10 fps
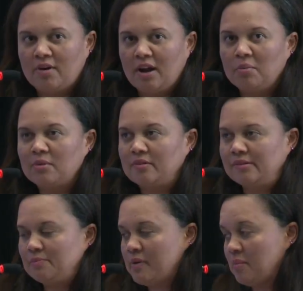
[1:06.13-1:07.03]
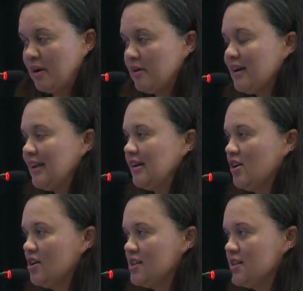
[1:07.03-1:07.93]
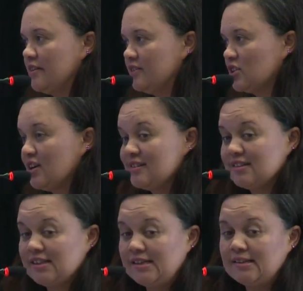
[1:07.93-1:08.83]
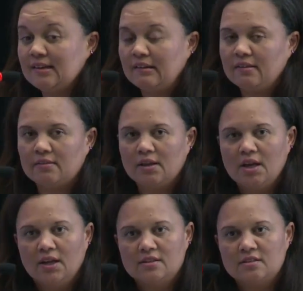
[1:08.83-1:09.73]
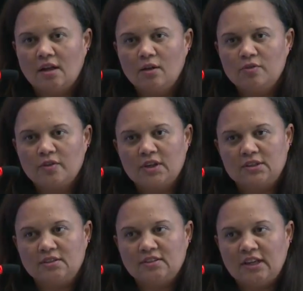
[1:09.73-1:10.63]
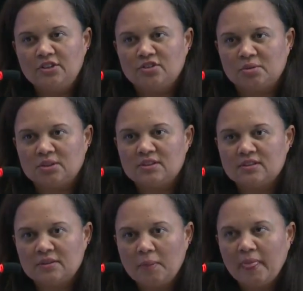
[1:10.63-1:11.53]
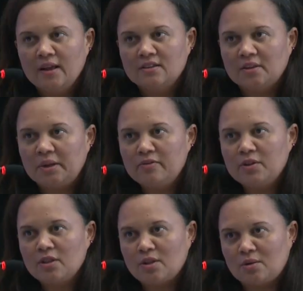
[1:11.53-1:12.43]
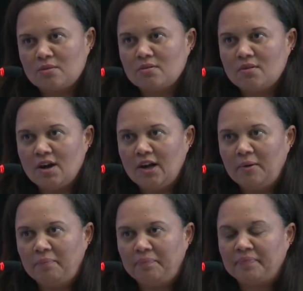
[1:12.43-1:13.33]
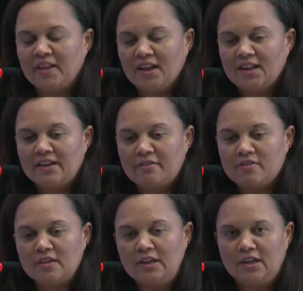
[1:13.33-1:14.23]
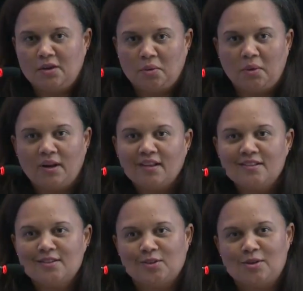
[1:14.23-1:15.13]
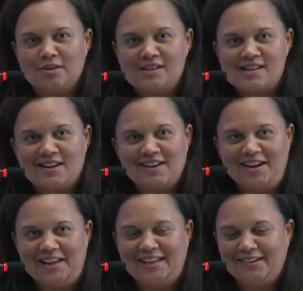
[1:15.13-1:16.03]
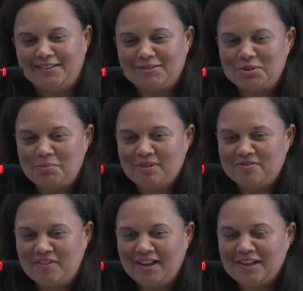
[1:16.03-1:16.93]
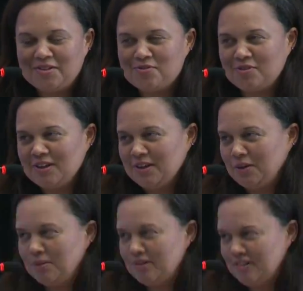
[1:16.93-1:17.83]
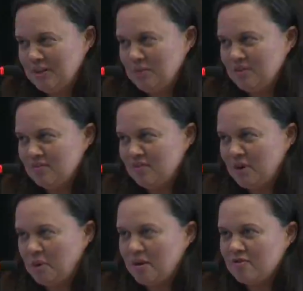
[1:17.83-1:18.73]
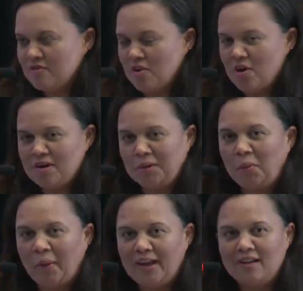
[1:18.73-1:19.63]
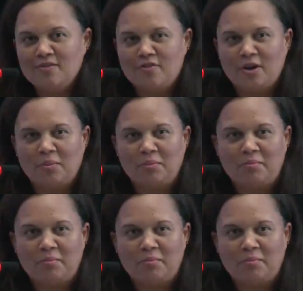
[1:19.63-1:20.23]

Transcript: primarily on the viscosity index, sulfur, and saturates. So even though naphthenic oils are in group 5, which seems very far away from